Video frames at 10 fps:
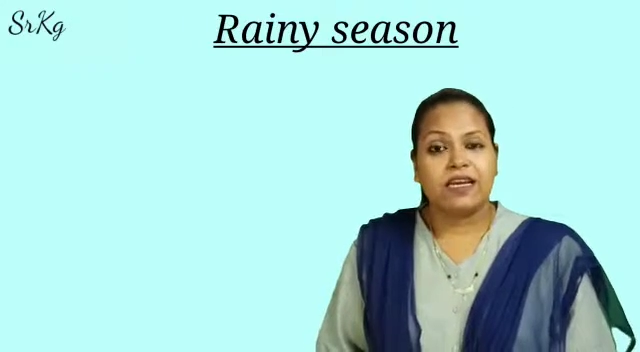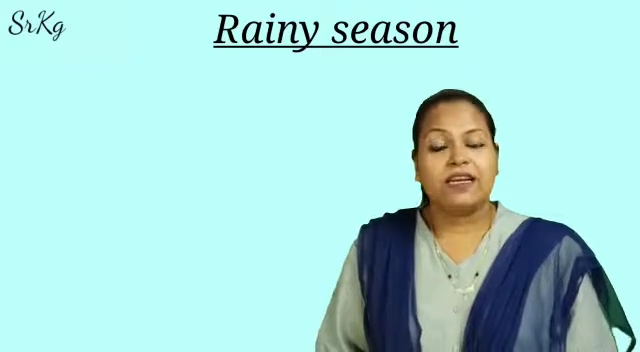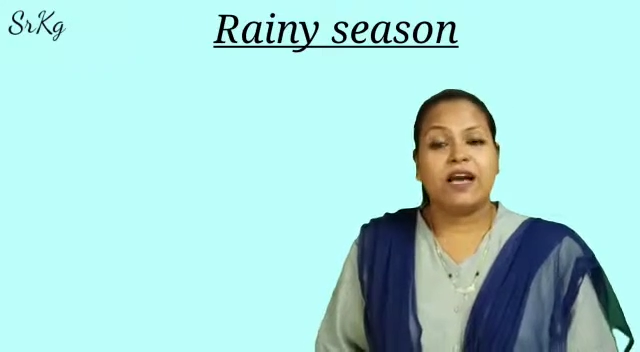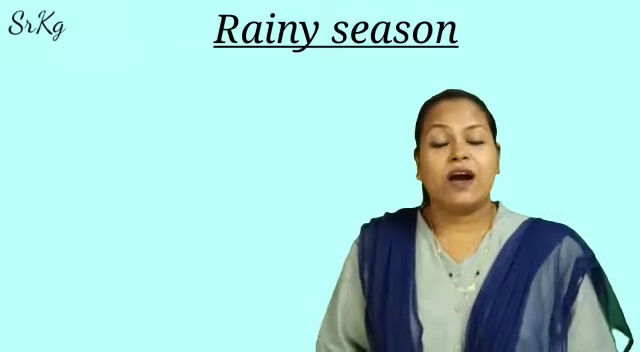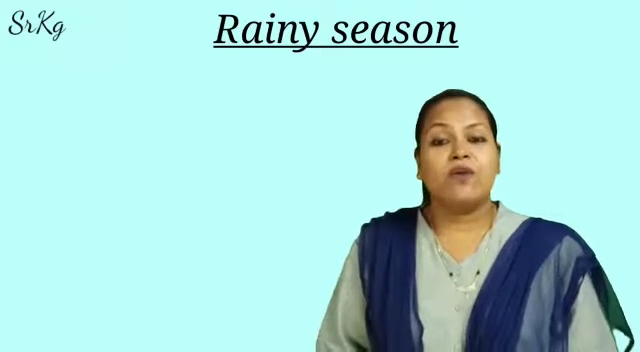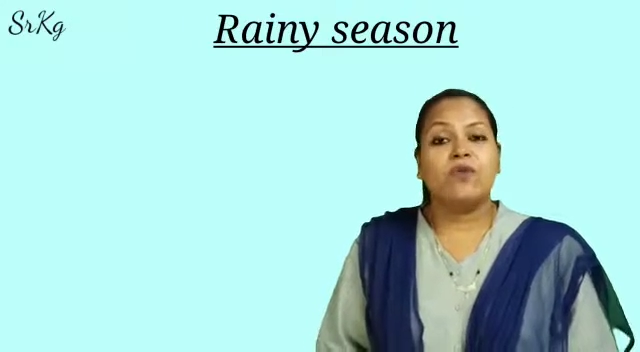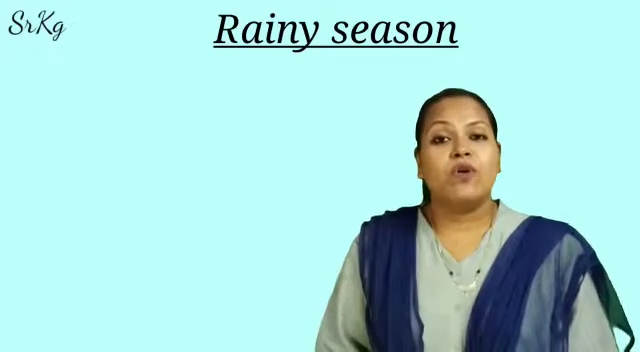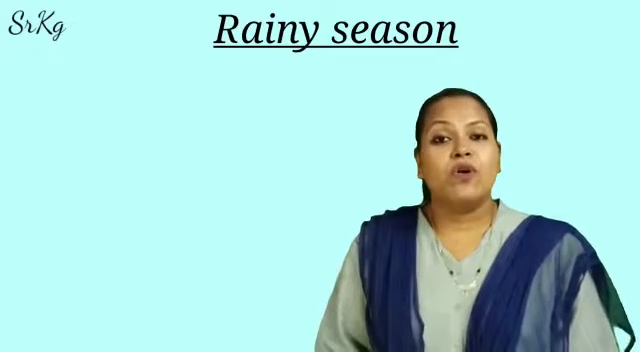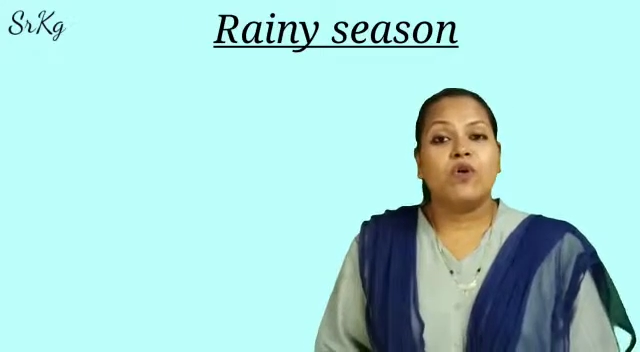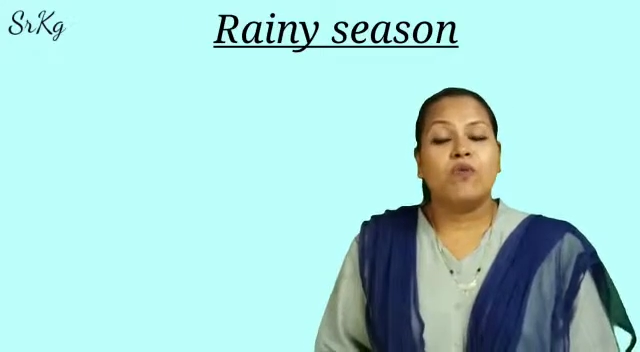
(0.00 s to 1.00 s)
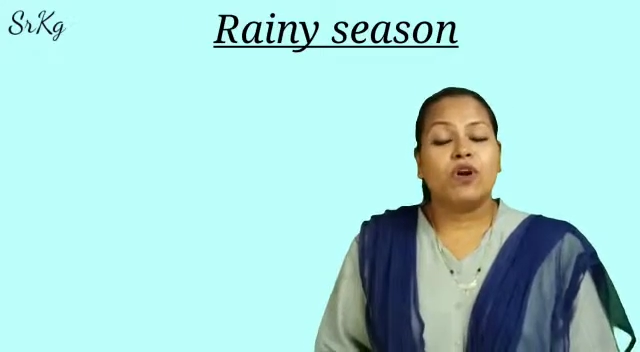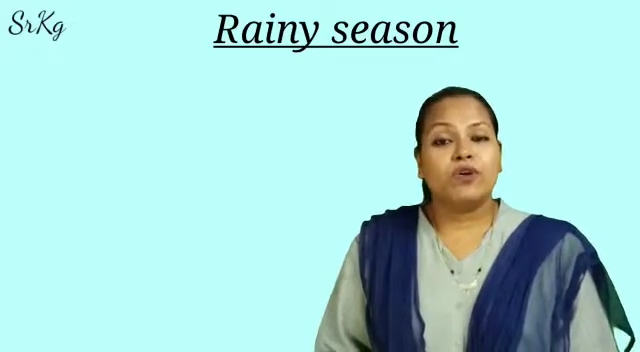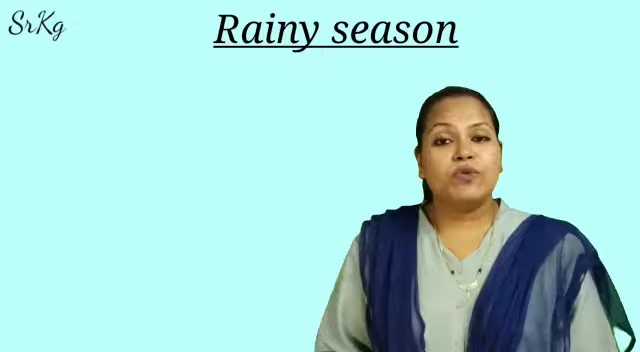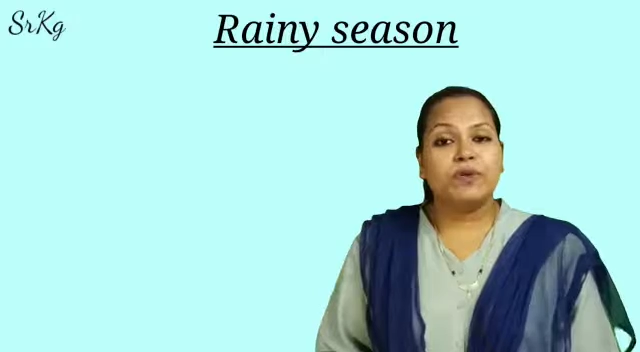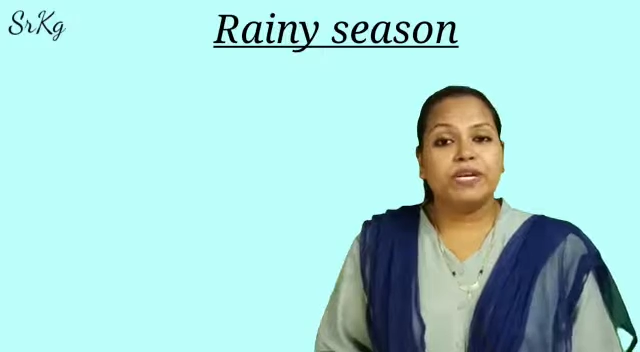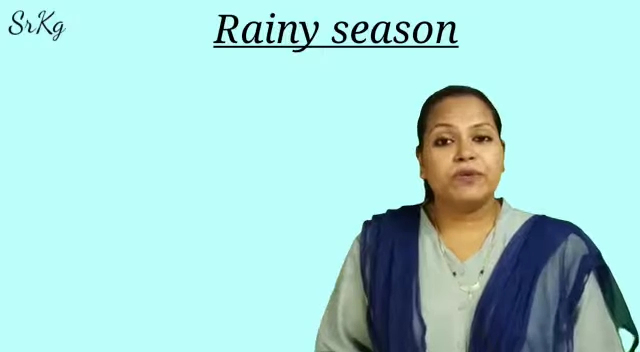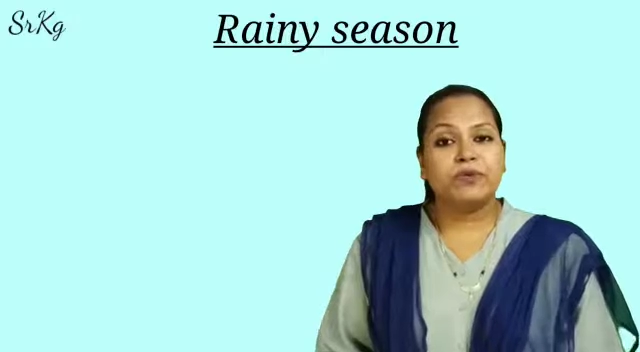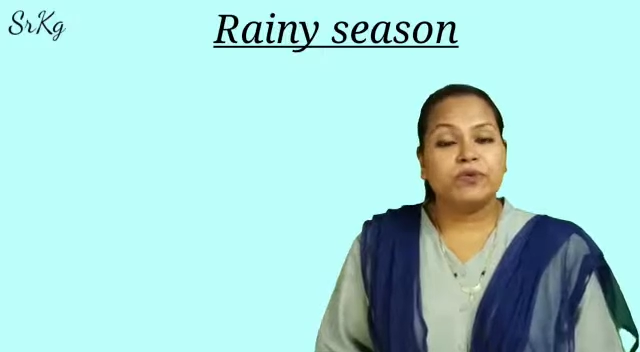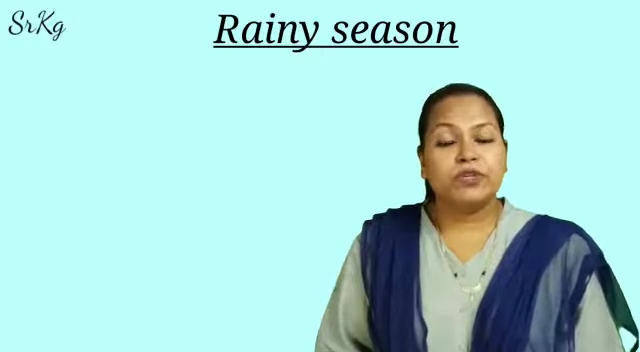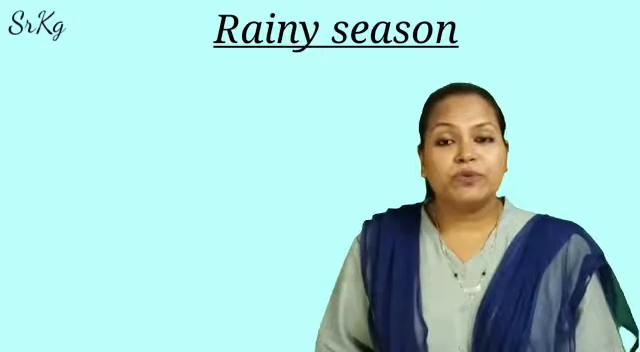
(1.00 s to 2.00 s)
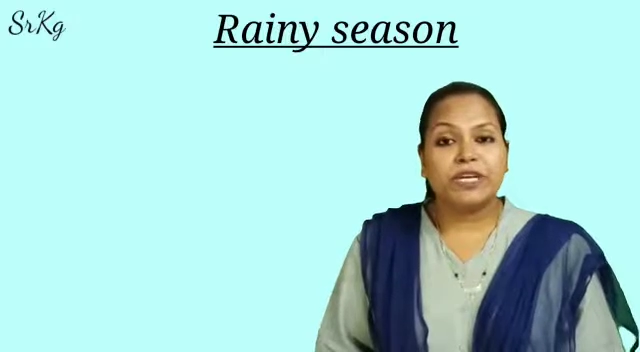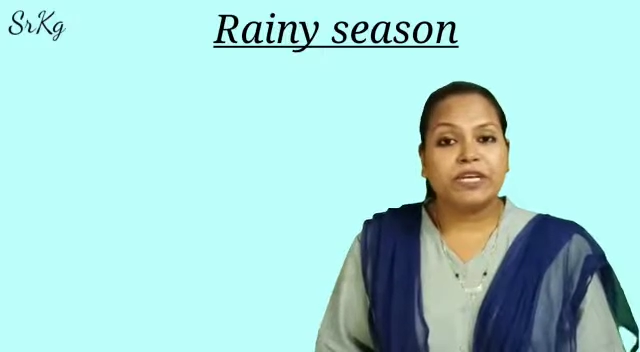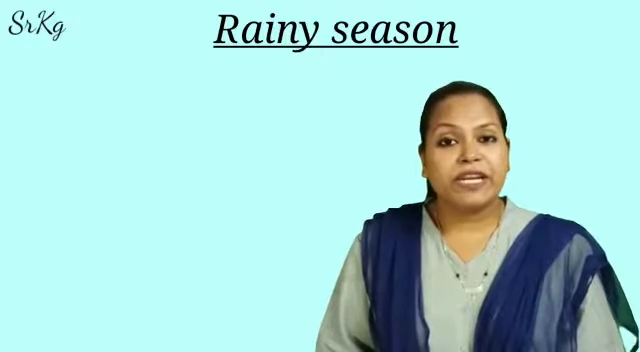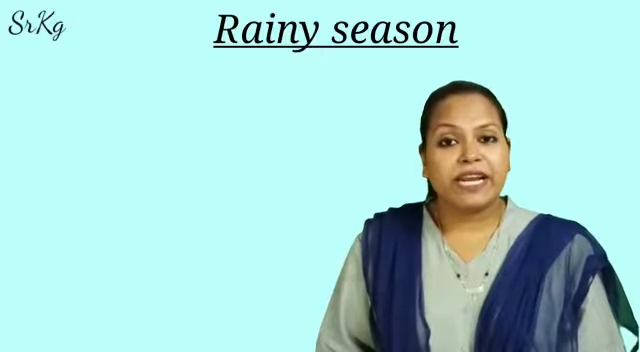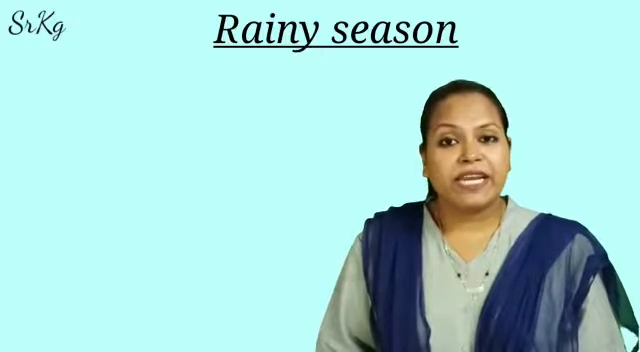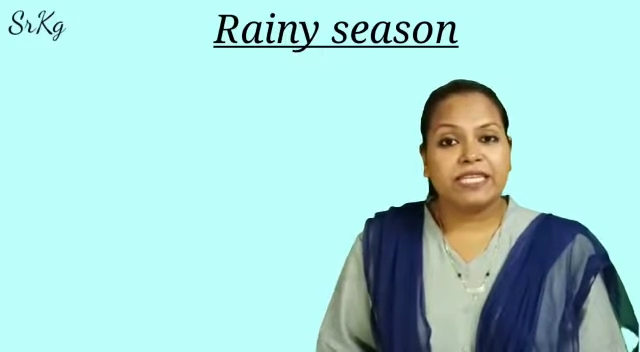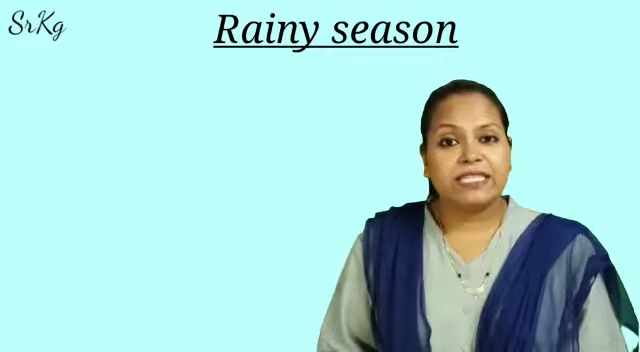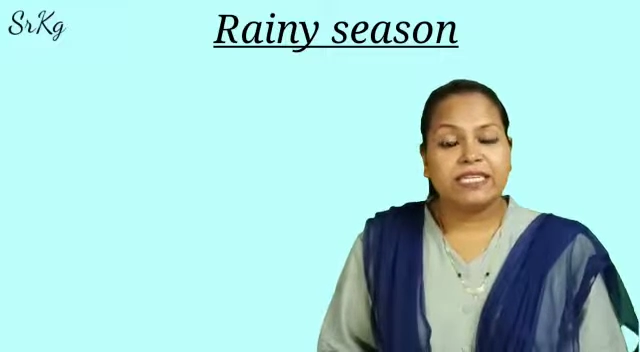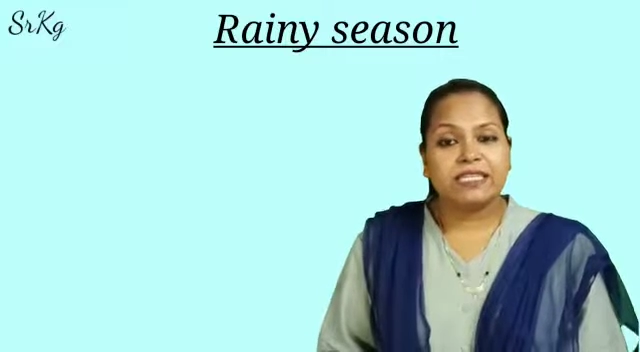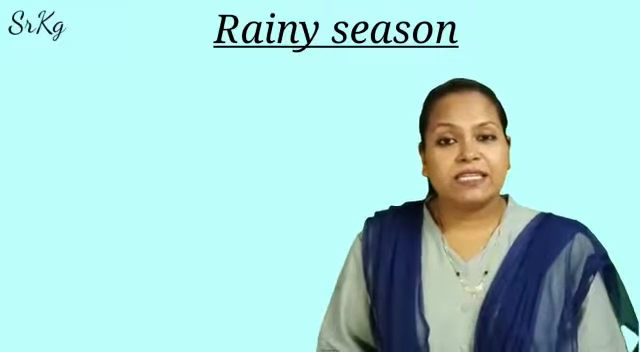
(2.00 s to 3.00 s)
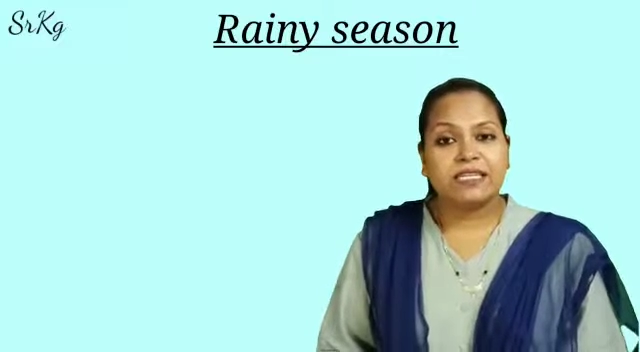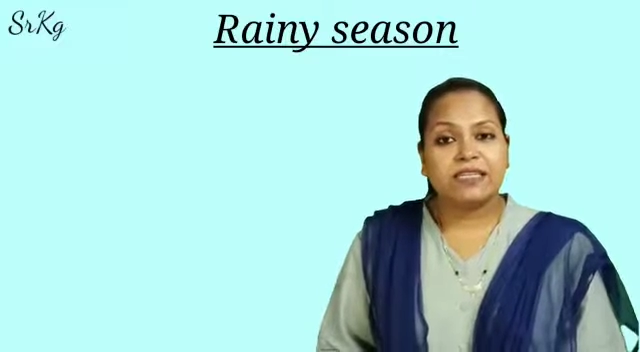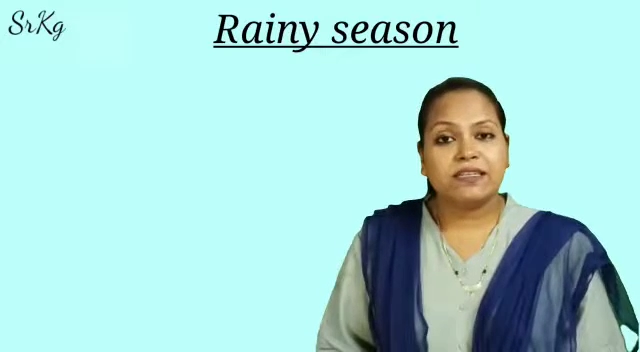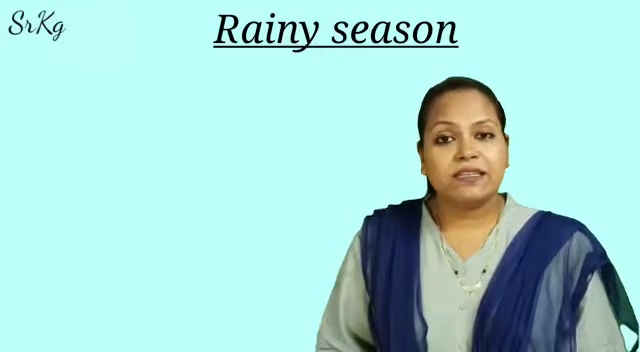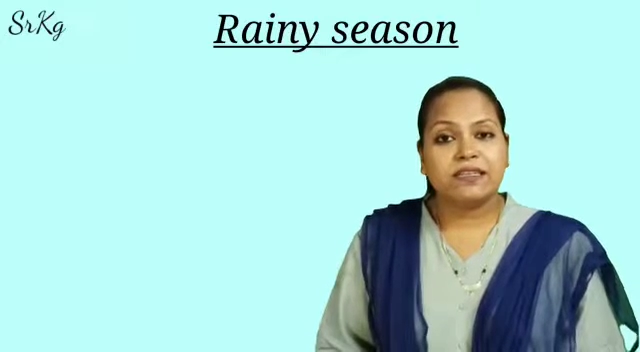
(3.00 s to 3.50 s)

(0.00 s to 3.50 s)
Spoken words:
Now, what do we do during rainy season?